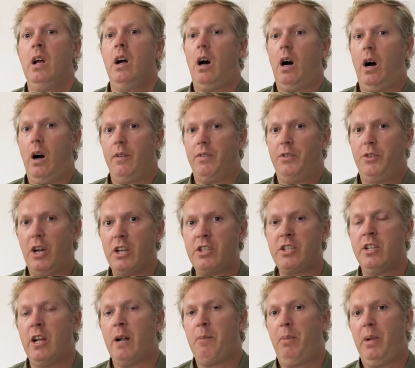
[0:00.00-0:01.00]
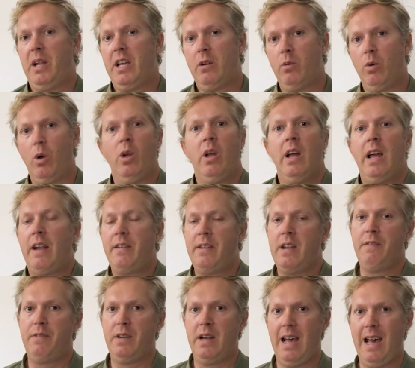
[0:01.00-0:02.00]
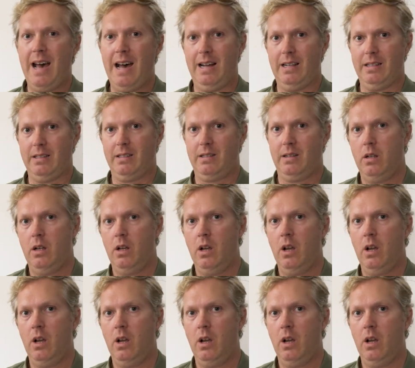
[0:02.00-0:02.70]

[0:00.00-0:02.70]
uh, does not play a role, and never has.